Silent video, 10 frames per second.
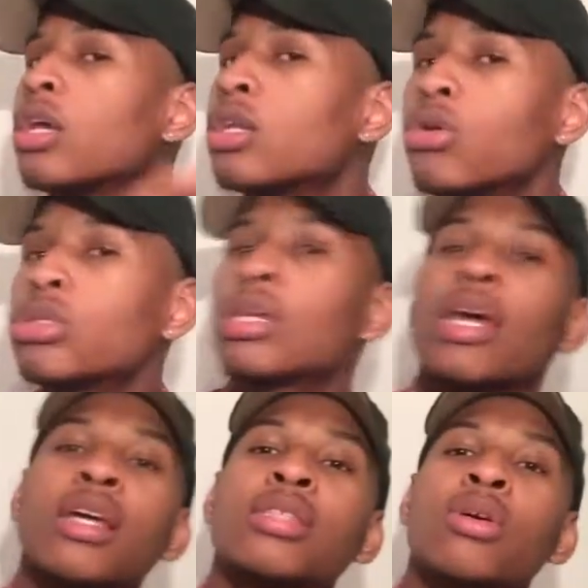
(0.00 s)
No
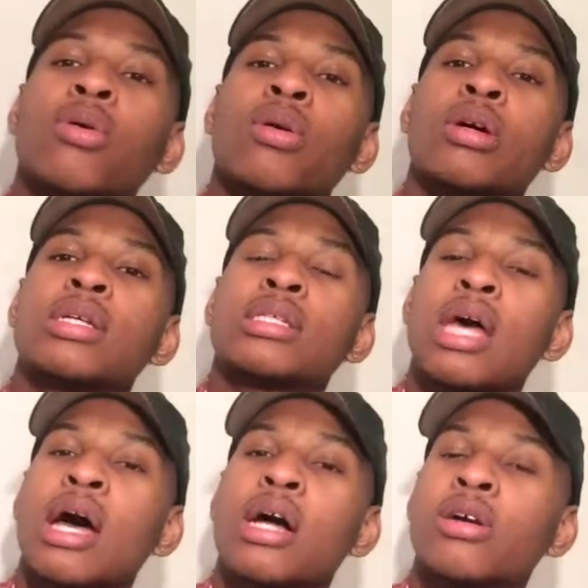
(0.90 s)
shade towards
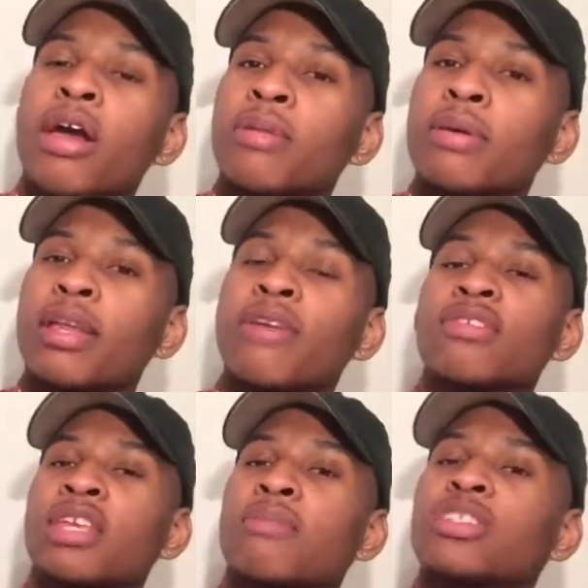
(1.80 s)
Cardi B and everything,